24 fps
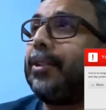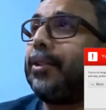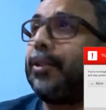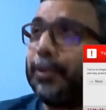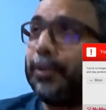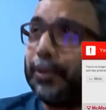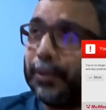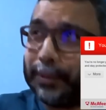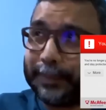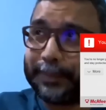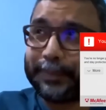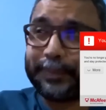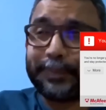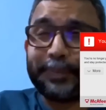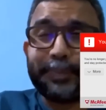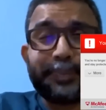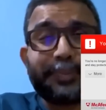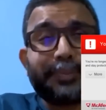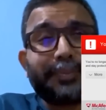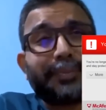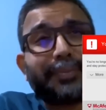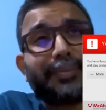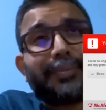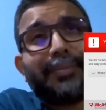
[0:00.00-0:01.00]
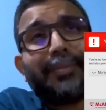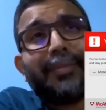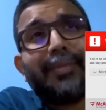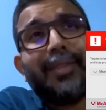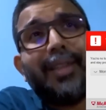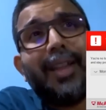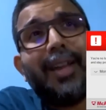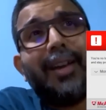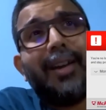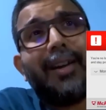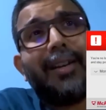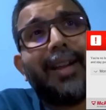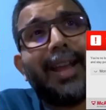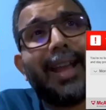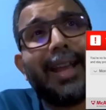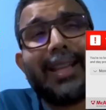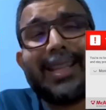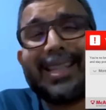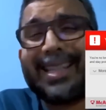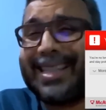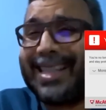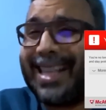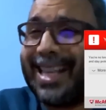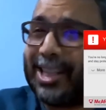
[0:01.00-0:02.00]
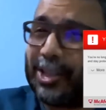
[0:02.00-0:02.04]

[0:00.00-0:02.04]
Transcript: to you, all right? Stay